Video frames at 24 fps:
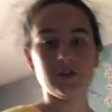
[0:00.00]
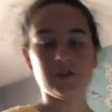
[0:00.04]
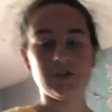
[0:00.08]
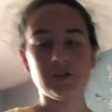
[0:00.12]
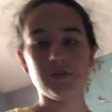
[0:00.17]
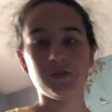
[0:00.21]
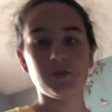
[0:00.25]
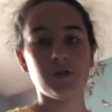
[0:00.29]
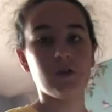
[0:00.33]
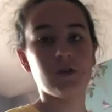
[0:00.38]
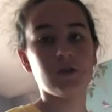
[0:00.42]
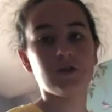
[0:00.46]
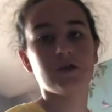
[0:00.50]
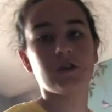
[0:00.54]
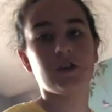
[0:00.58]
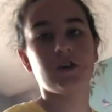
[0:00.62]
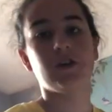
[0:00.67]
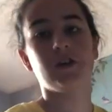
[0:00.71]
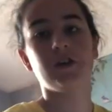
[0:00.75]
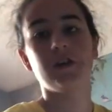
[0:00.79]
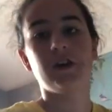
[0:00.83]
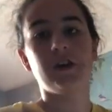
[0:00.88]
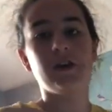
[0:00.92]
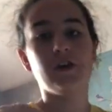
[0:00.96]
So this one looks like,
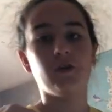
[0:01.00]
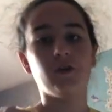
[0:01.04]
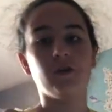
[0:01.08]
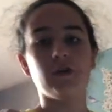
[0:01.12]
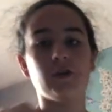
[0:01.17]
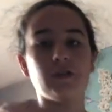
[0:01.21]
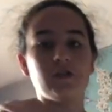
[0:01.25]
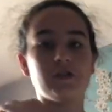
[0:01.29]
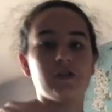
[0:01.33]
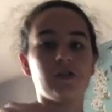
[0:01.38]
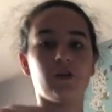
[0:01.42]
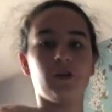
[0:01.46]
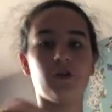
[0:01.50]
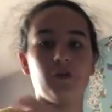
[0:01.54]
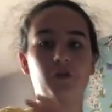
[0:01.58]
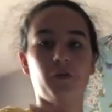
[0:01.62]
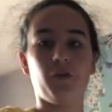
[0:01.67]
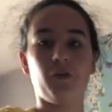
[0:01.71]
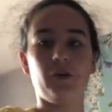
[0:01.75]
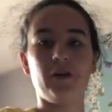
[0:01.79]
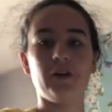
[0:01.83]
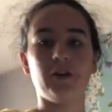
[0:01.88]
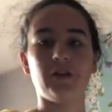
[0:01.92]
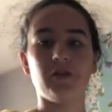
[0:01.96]
I know it looks
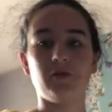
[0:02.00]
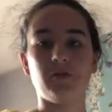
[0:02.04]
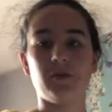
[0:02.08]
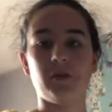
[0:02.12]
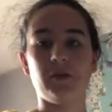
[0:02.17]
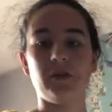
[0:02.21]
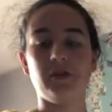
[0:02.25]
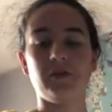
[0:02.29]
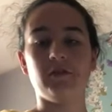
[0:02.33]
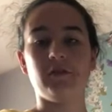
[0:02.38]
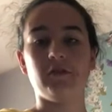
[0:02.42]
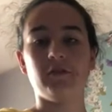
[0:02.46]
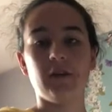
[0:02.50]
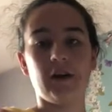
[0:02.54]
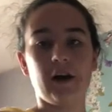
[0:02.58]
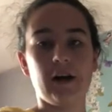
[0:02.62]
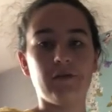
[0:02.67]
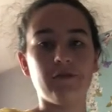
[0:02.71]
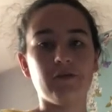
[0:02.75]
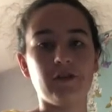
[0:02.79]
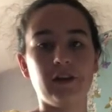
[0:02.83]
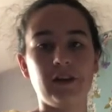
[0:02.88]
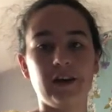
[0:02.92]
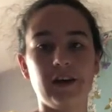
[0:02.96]
weird, but
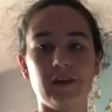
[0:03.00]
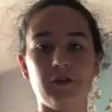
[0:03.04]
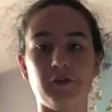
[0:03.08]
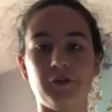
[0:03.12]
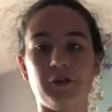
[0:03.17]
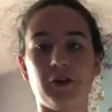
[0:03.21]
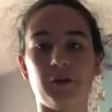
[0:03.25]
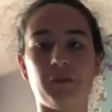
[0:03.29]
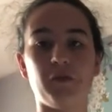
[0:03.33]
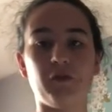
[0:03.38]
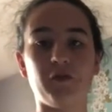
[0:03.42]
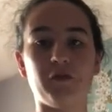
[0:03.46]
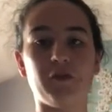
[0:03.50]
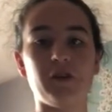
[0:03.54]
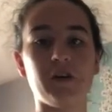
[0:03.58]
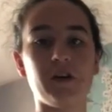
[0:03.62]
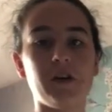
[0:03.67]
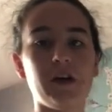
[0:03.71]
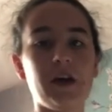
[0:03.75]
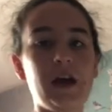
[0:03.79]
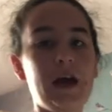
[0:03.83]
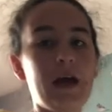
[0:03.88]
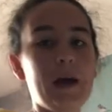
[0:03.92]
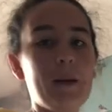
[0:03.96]
having a yellow top over it,
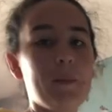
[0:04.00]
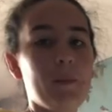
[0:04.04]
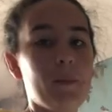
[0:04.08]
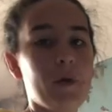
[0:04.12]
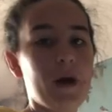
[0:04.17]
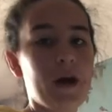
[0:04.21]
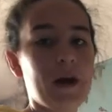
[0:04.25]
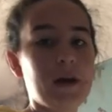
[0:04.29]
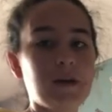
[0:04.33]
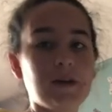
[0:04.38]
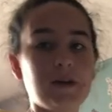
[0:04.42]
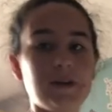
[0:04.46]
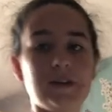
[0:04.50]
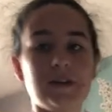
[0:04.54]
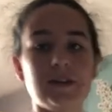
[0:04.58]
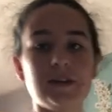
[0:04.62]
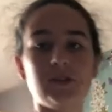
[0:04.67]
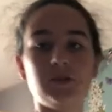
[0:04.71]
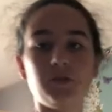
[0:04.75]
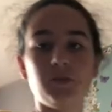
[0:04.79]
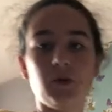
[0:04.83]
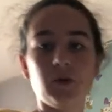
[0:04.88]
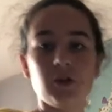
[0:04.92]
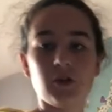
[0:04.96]
but anyway,
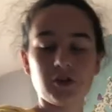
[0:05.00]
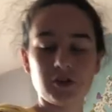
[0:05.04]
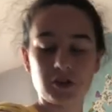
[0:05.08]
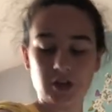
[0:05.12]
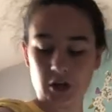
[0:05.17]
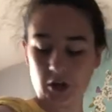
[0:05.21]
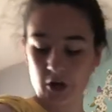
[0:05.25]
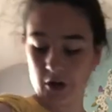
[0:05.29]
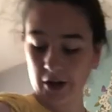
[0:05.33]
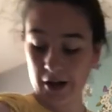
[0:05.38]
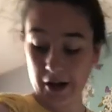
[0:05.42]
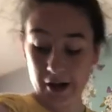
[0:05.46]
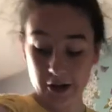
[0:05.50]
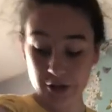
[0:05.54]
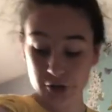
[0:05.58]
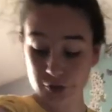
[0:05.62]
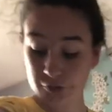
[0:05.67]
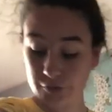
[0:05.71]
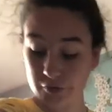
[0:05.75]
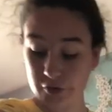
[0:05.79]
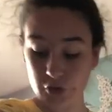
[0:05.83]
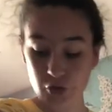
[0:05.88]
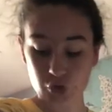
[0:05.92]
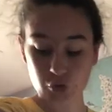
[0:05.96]
this is what it looks like on. It
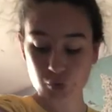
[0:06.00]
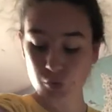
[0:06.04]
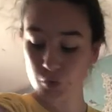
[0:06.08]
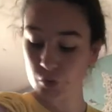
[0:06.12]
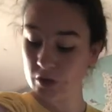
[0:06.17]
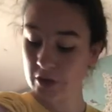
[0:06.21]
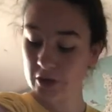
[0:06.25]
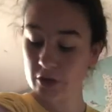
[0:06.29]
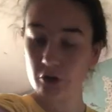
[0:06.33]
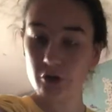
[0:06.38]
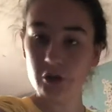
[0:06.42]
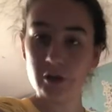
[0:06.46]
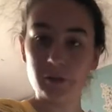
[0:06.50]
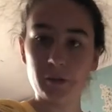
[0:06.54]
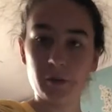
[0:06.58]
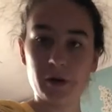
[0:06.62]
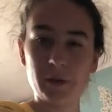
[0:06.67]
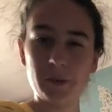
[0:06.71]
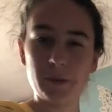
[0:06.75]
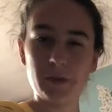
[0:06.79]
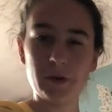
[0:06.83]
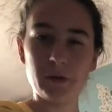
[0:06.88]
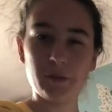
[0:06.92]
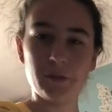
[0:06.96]
actually feels really good. It
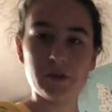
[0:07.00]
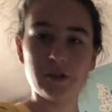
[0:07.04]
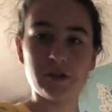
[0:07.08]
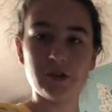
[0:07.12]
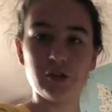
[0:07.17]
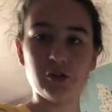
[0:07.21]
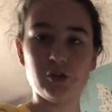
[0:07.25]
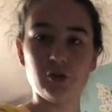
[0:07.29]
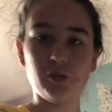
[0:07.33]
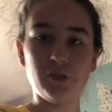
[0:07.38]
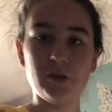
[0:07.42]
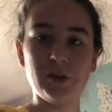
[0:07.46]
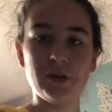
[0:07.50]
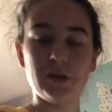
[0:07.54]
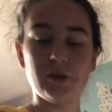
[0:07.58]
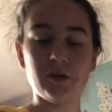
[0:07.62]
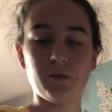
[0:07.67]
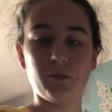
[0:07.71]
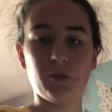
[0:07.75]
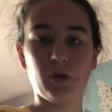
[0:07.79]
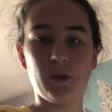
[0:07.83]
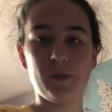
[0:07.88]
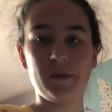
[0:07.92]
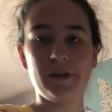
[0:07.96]
might be a bit too big,
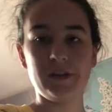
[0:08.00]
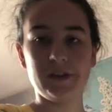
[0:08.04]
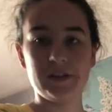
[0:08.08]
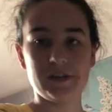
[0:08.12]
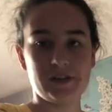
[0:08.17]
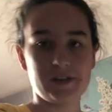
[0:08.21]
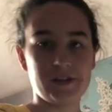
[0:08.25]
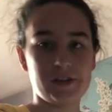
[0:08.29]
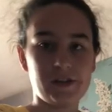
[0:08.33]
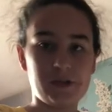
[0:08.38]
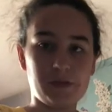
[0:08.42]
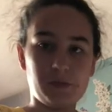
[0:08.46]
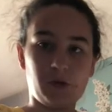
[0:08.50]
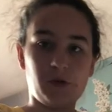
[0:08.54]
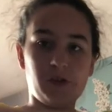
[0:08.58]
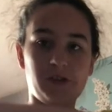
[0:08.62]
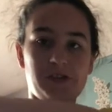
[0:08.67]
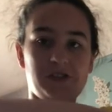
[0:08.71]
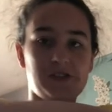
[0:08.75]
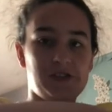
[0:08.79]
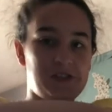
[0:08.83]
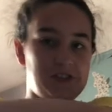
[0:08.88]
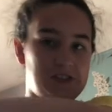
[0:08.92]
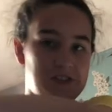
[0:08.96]
but I mean, this is the
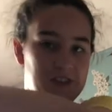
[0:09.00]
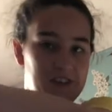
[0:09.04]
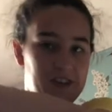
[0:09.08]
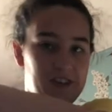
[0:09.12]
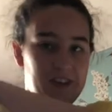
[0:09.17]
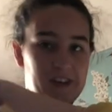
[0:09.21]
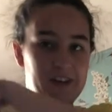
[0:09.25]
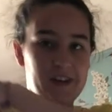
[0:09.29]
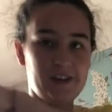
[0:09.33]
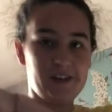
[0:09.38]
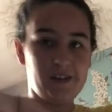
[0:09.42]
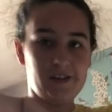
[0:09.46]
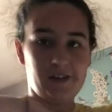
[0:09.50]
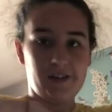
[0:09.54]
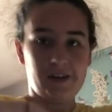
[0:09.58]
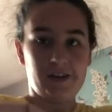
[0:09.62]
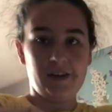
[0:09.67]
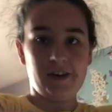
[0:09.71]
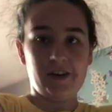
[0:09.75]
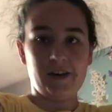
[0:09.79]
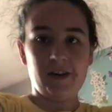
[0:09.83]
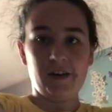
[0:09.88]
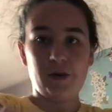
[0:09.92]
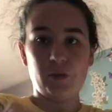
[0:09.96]
smallest size you can get,
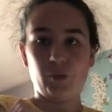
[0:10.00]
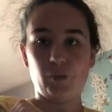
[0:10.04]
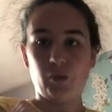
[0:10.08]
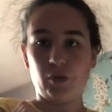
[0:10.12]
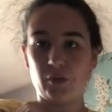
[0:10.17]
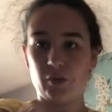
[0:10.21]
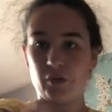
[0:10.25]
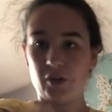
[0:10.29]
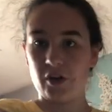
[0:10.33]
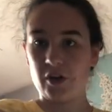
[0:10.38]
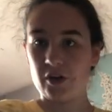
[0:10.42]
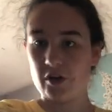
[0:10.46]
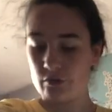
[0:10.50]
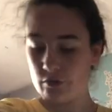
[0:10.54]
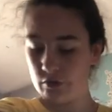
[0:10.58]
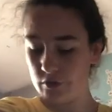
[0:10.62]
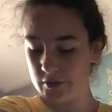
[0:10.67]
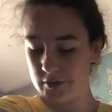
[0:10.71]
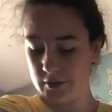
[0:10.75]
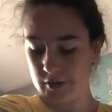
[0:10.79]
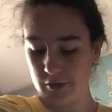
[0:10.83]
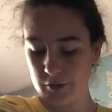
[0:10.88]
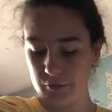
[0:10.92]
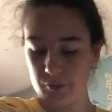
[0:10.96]
but it kind of
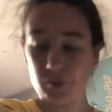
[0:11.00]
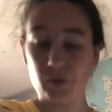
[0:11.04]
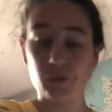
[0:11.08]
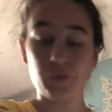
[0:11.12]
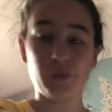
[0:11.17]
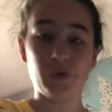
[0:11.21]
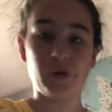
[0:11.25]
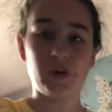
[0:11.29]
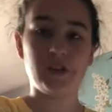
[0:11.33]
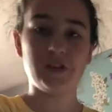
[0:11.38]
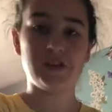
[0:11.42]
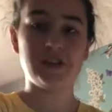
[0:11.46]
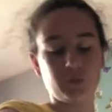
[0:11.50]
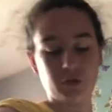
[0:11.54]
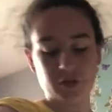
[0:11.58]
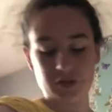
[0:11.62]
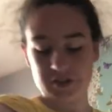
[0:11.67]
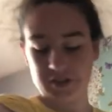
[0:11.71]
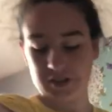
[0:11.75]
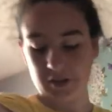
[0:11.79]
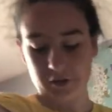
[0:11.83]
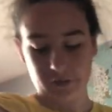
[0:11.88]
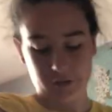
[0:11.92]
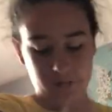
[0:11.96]
rolled out a bit, but I suppose
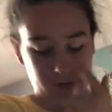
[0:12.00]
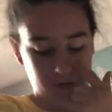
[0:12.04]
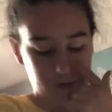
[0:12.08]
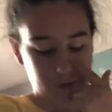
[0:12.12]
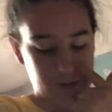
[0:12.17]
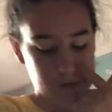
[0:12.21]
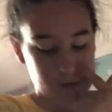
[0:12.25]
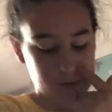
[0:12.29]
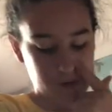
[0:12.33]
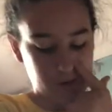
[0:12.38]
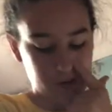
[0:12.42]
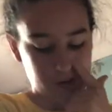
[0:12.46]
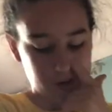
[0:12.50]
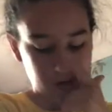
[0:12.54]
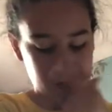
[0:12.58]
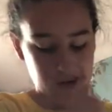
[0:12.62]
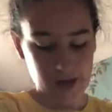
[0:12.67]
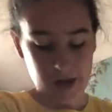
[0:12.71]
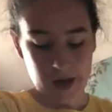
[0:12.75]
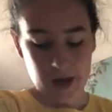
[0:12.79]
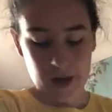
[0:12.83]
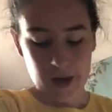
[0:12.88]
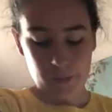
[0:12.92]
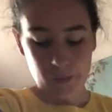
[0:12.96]
still it feels fine.
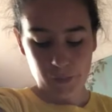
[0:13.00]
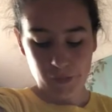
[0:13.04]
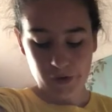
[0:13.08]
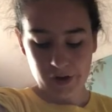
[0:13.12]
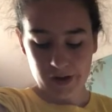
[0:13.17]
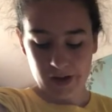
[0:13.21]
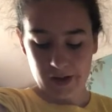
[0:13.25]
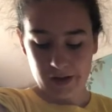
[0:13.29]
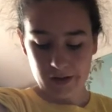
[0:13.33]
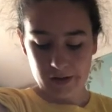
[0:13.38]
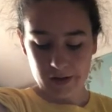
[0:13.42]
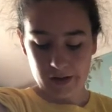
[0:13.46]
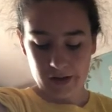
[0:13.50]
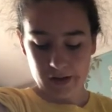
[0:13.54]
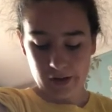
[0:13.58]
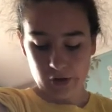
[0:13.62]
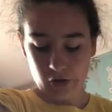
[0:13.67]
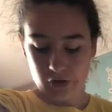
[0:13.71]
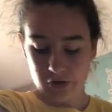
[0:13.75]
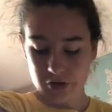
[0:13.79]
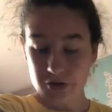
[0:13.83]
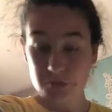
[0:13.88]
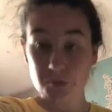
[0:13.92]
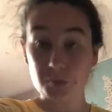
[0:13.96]
But it
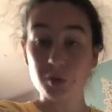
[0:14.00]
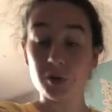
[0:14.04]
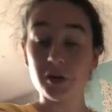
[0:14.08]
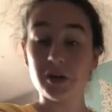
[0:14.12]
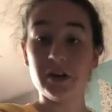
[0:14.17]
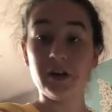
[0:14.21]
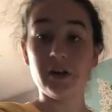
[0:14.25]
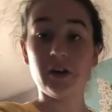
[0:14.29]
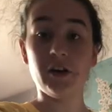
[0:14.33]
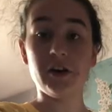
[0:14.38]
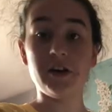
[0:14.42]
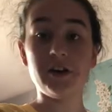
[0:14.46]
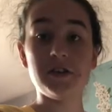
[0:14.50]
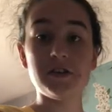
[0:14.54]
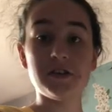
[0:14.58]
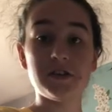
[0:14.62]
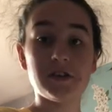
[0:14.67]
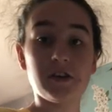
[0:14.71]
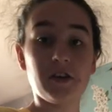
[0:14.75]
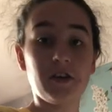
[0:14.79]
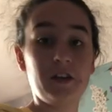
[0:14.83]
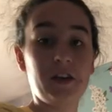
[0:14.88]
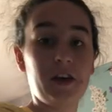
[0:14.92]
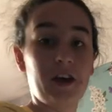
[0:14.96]
looks pretty
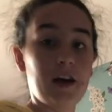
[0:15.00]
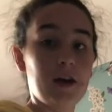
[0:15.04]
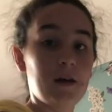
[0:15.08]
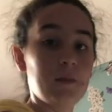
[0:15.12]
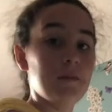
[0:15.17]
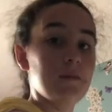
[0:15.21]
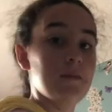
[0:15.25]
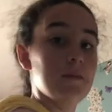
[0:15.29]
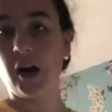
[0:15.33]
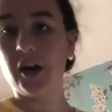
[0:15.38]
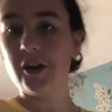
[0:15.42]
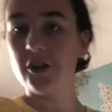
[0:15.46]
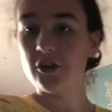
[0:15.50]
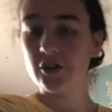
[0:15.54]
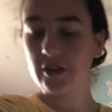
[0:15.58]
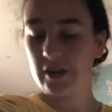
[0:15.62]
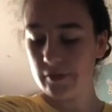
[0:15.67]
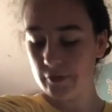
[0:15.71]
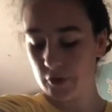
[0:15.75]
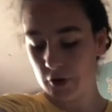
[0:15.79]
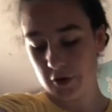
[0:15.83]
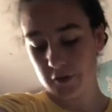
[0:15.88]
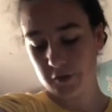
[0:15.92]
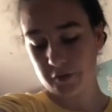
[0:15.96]
nice on the arm. I just
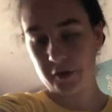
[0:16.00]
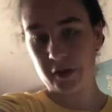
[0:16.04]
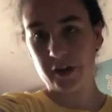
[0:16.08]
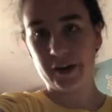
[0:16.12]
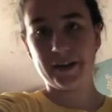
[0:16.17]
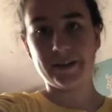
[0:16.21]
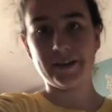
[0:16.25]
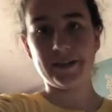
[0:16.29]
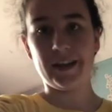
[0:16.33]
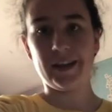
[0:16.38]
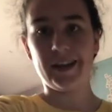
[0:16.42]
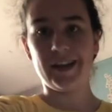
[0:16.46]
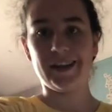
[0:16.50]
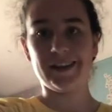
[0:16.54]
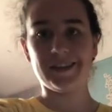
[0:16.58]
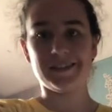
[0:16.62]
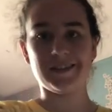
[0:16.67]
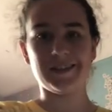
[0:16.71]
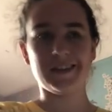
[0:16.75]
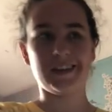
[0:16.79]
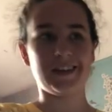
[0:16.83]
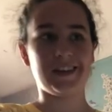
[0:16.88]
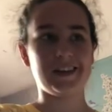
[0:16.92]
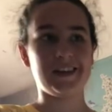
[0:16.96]
have it on for like the
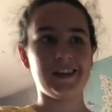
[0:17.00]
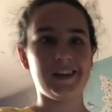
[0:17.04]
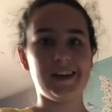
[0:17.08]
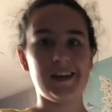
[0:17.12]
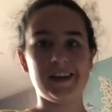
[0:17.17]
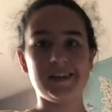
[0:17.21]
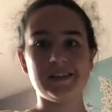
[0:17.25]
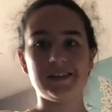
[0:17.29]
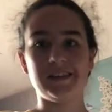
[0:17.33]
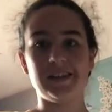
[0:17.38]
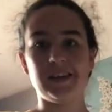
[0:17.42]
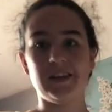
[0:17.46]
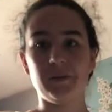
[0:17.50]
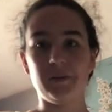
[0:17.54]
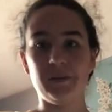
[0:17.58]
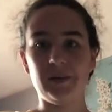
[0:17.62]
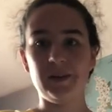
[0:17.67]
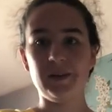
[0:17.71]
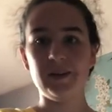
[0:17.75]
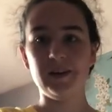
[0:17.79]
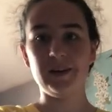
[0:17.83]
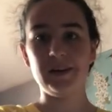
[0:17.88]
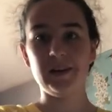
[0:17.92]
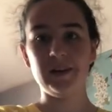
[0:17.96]
last like less than a
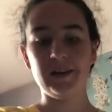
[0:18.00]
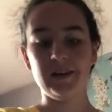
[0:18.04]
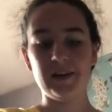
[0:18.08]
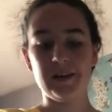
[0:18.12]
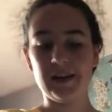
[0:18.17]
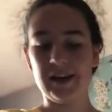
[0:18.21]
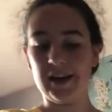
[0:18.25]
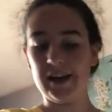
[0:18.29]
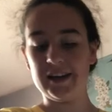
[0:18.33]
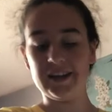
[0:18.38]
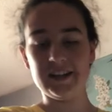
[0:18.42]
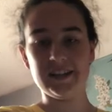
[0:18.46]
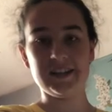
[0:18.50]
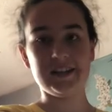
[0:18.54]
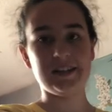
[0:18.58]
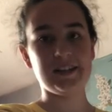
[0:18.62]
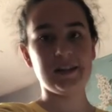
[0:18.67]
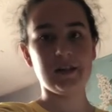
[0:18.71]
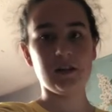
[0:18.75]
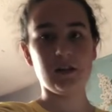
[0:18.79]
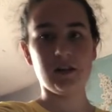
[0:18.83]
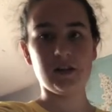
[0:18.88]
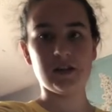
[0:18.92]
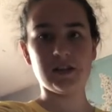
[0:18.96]
minute, and it's
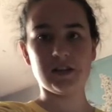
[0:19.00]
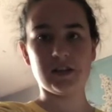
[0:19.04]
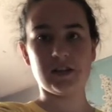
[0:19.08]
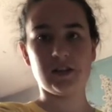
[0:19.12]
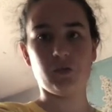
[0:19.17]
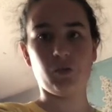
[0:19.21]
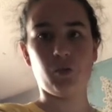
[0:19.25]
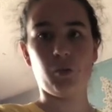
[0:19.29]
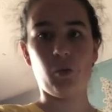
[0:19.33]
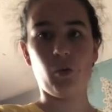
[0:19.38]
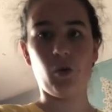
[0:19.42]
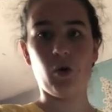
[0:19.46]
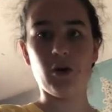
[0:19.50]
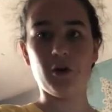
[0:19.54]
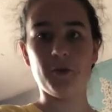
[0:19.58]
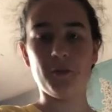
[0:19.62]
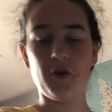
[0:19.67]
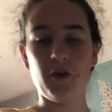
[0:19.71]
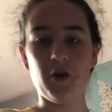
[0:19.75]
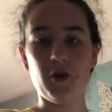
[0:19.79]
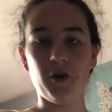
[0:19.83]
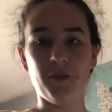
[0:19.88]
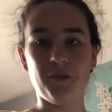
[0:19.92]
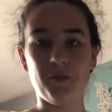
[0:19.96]
like
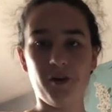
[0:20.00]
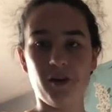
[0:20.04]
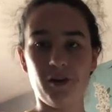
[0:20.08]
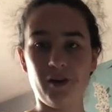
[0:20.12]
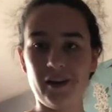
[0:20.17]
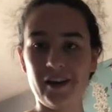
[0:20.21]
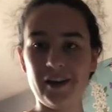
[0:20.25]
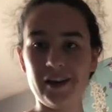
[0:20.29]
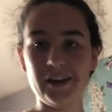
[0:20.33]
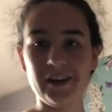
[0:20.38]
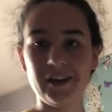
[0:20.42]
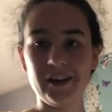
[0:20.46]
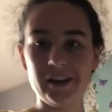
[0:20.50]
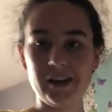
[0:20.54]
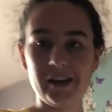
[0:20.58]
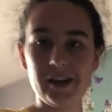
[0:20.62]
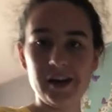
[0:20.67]
warming up already.